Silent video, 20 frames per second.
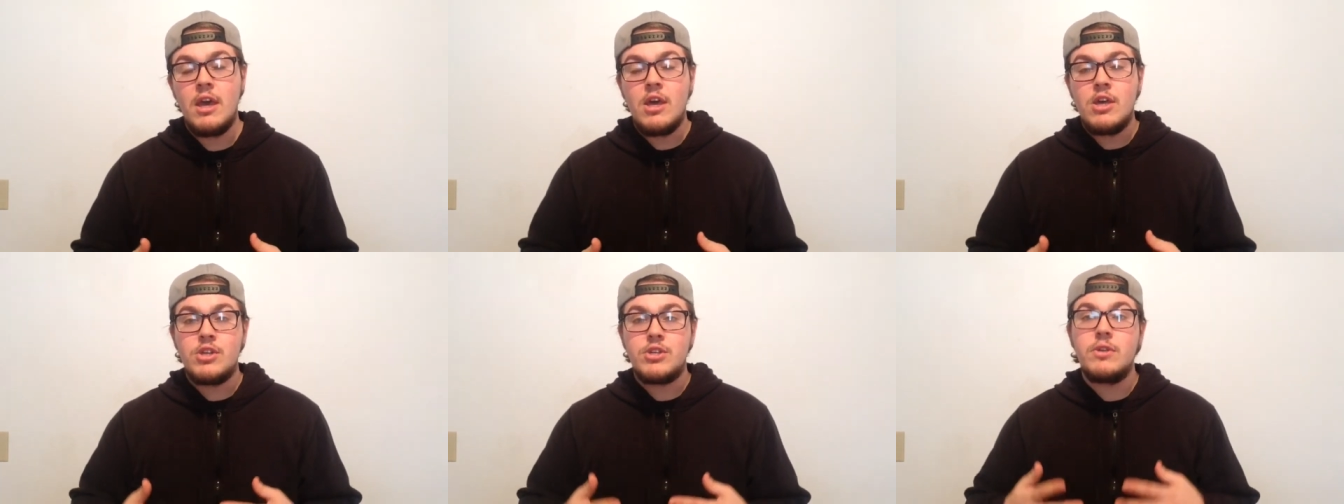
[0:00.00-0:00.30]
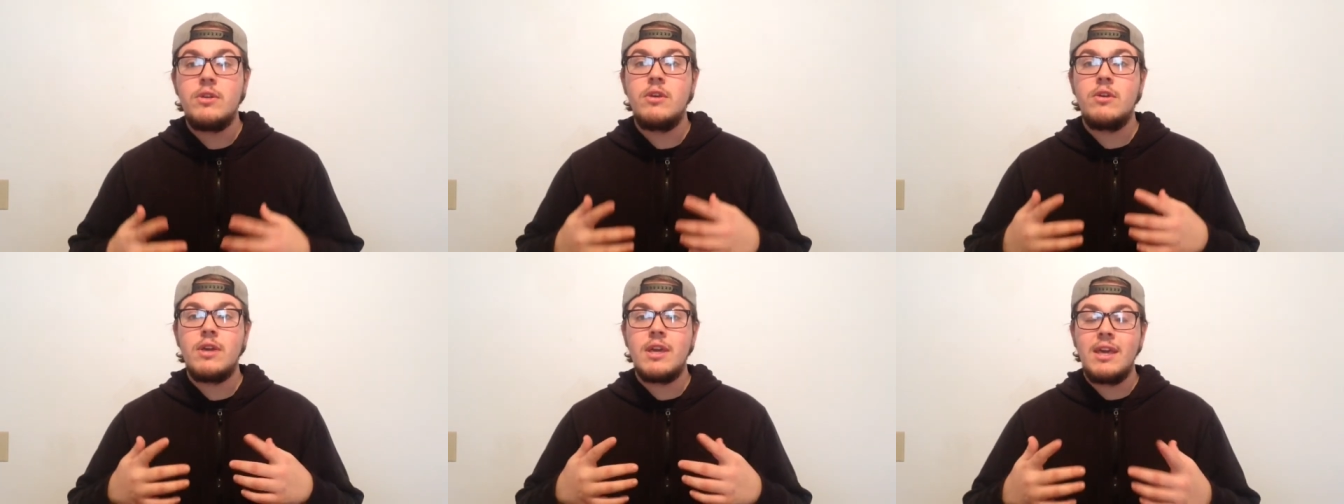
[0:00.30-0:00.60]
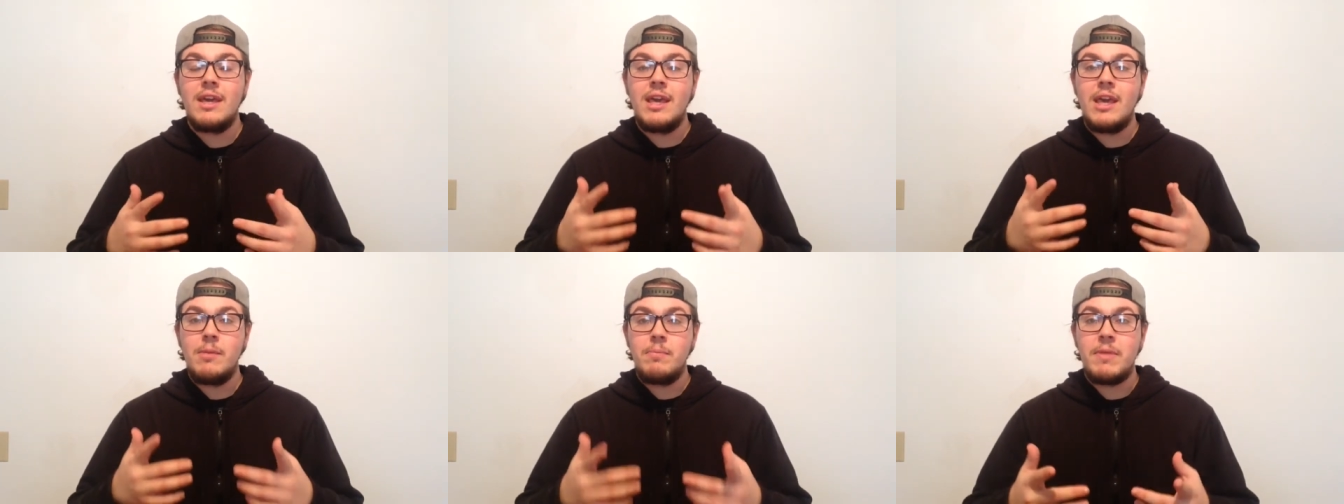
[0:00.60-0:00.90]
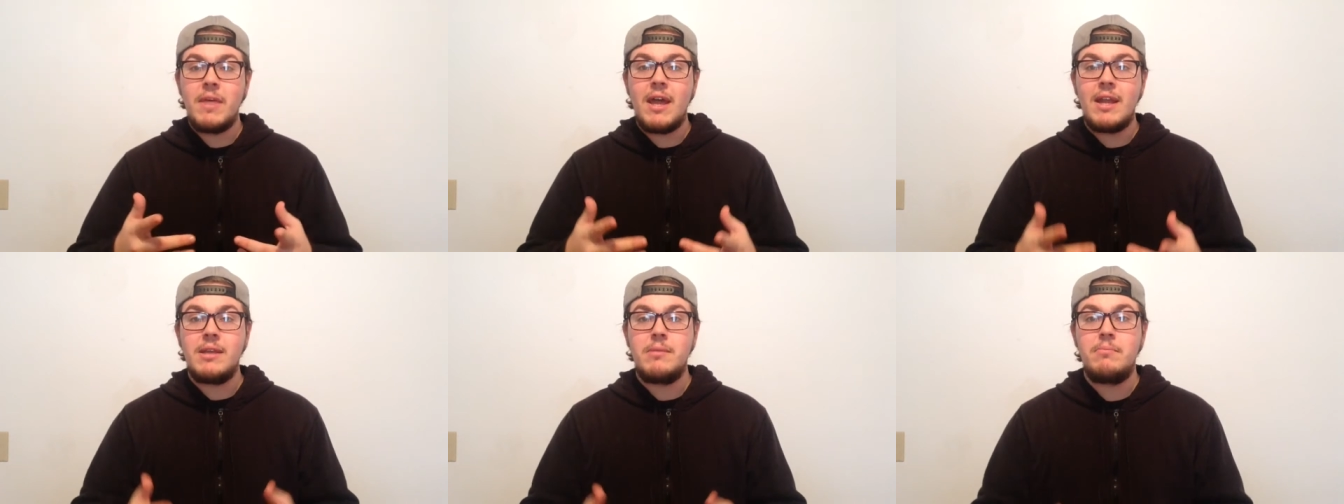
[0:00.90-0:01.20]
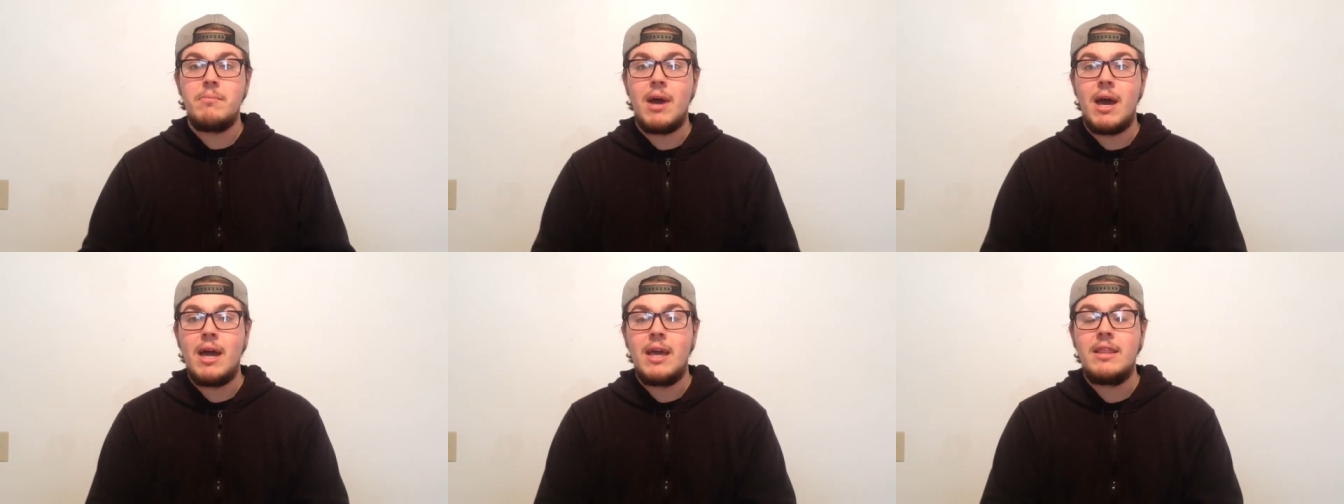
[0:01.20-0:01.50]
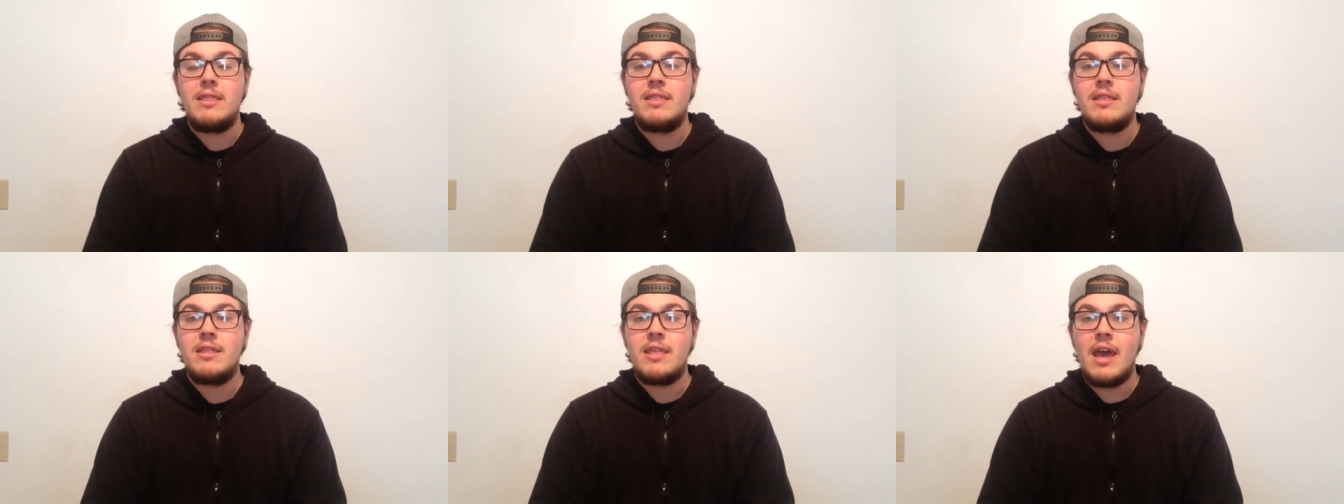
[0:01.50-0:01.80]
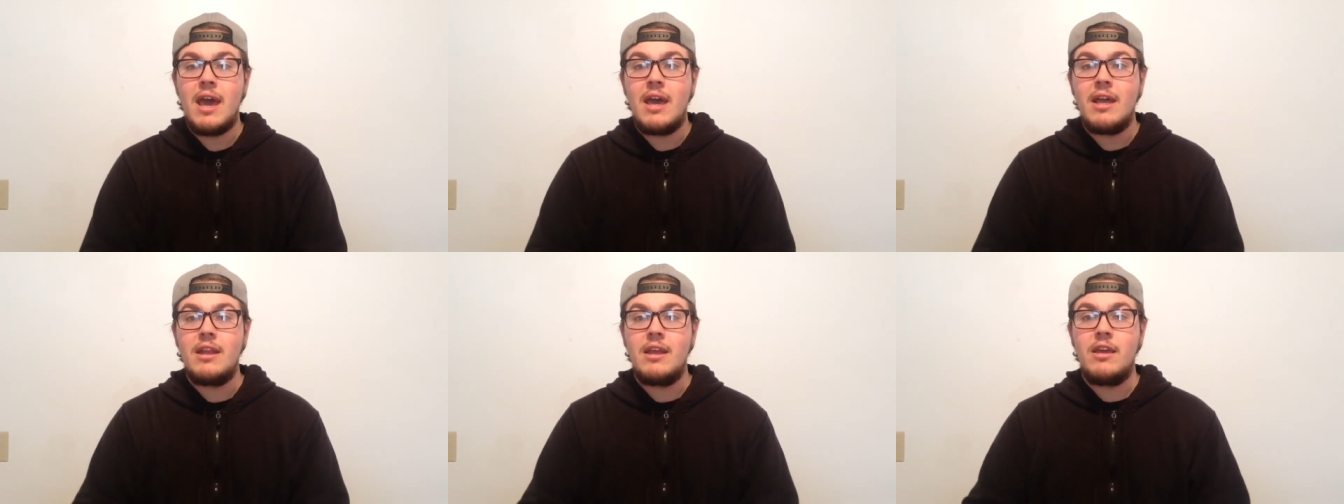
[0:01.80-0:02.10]
So you can keep that in mind
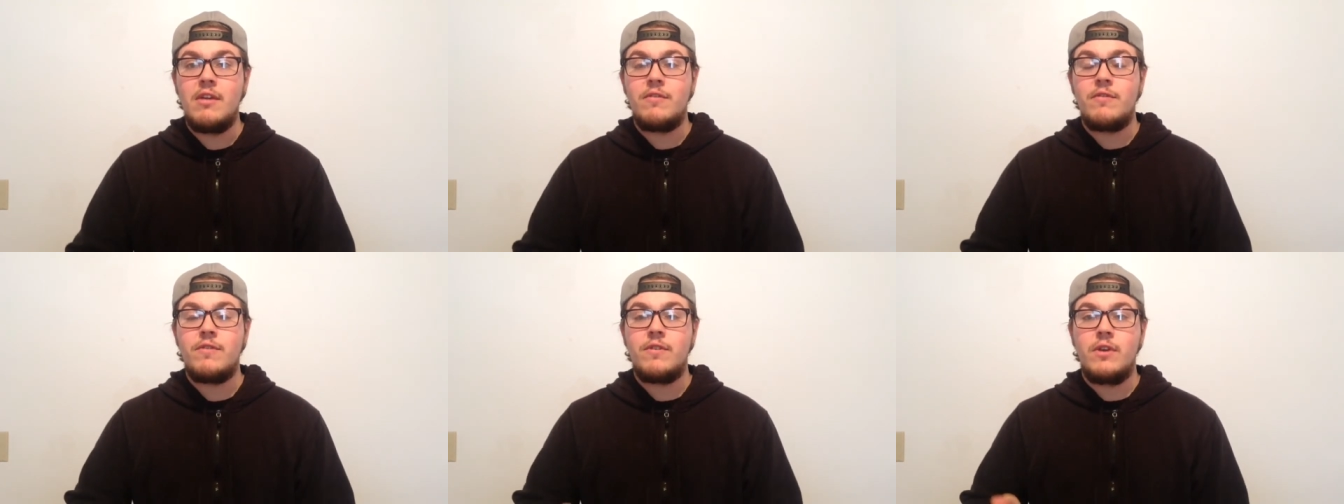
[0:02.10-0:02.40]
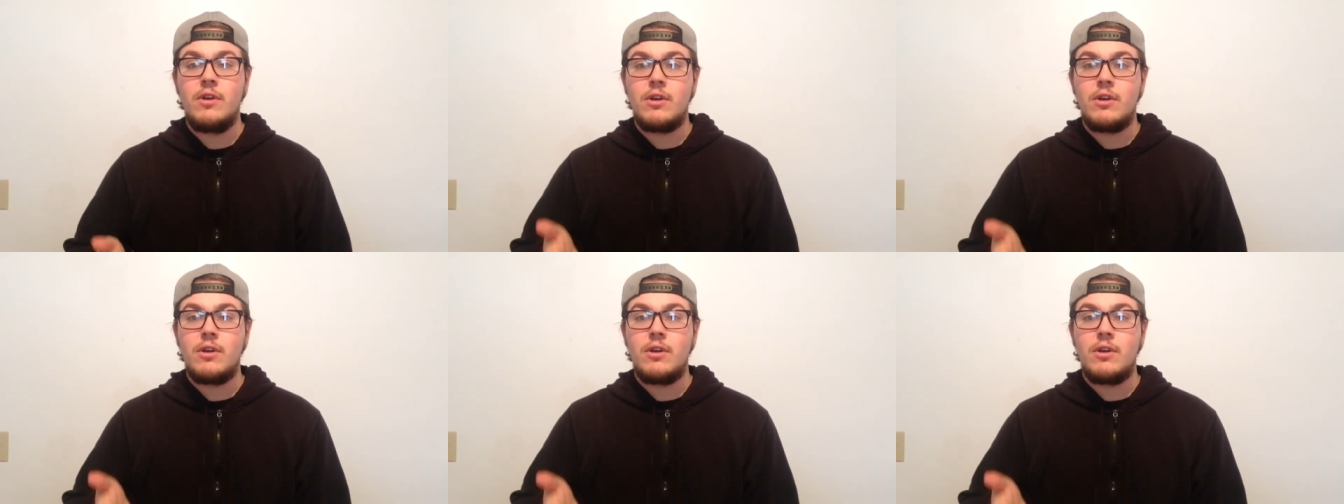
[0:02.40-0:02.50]
that if